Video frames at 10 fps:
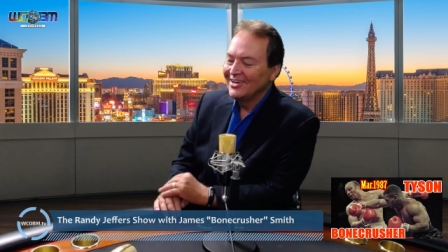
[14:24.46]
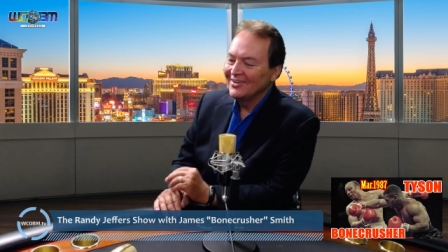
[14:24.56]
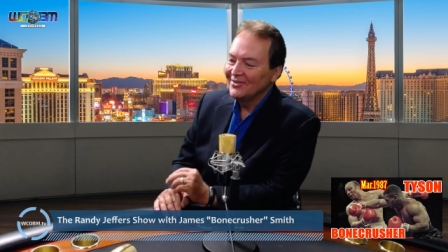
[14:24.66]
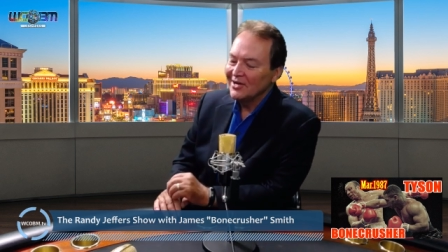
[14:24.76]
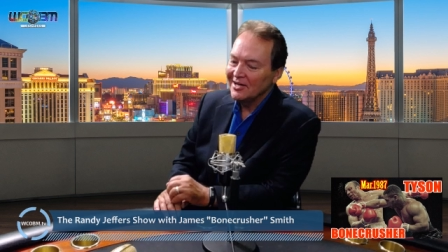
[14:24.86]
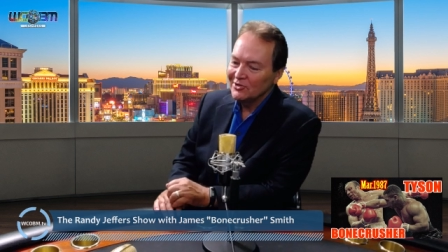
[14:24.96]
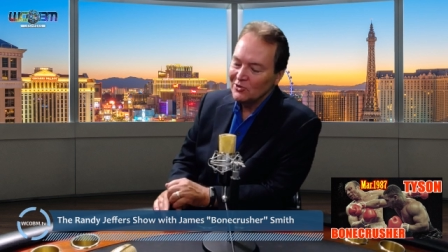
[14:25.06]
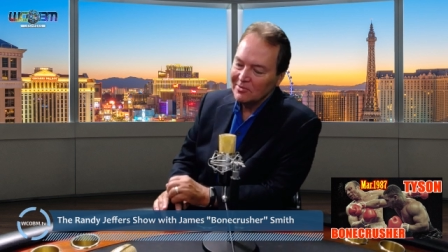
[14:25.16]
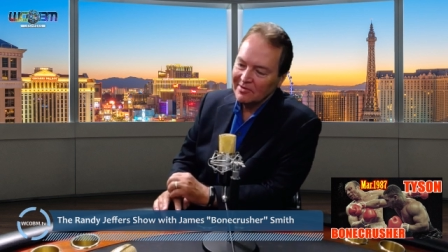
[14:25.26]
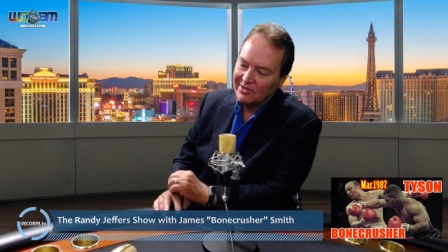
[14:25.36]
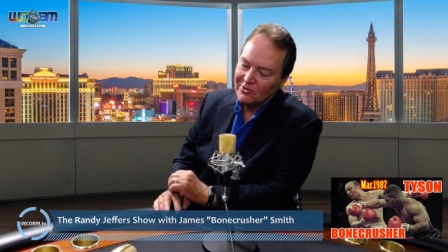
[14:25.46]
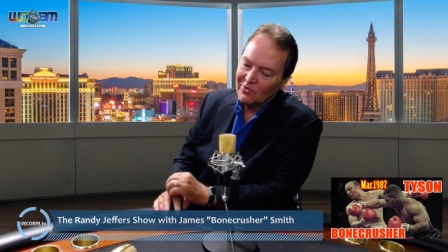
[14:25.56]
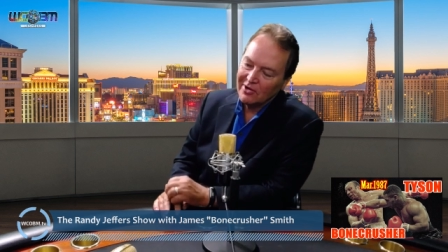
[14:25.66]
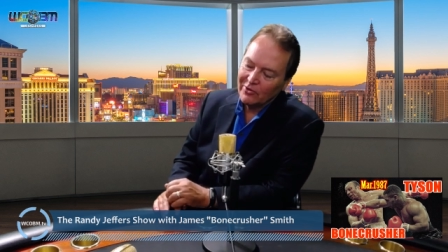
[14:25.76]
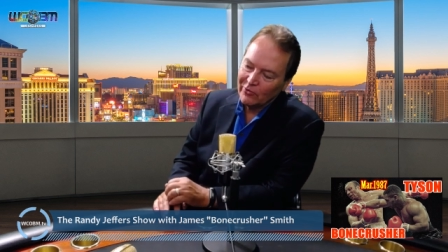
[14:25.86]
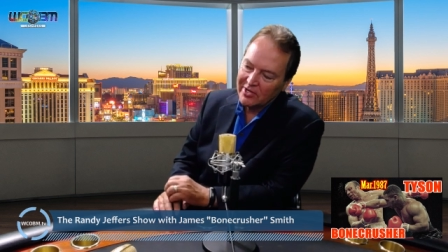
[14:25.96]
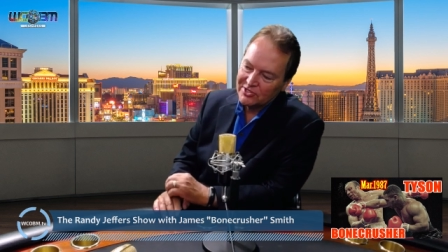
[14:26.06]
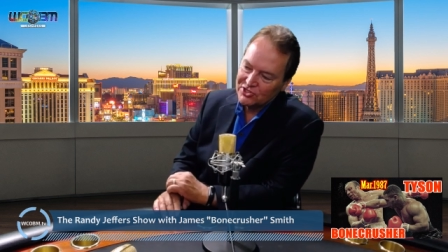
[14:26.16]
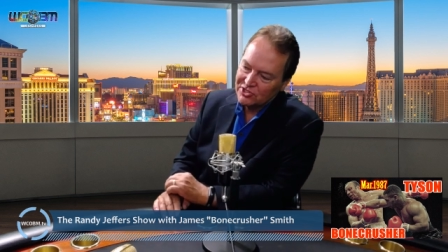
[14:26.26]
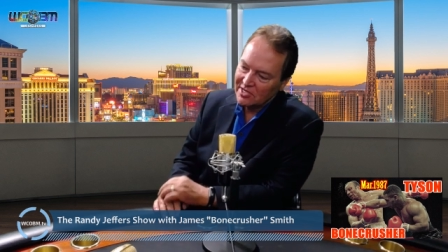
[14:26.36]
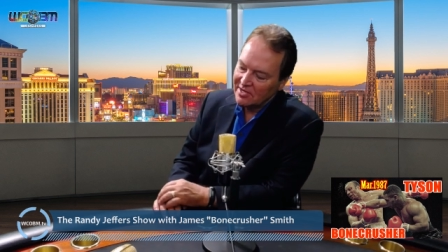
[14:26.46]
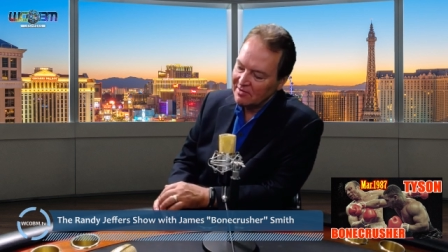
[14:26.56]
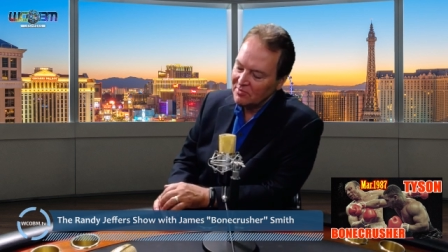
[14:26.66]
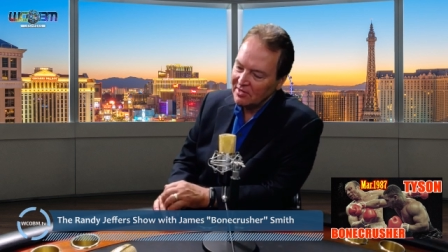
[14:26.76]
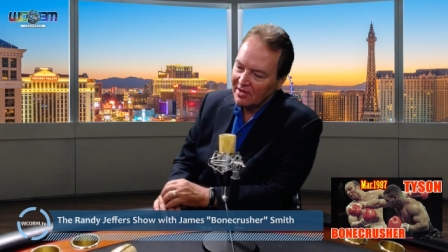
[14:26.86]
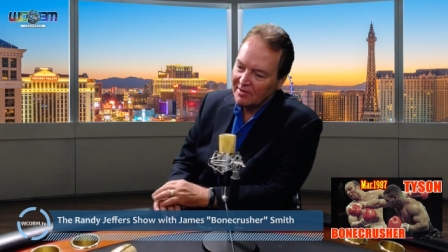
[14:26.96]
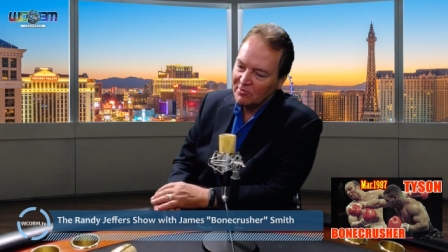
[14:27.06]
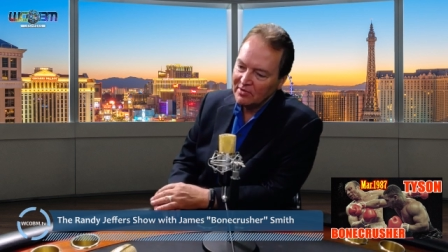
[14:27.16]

Well, you are rich beyond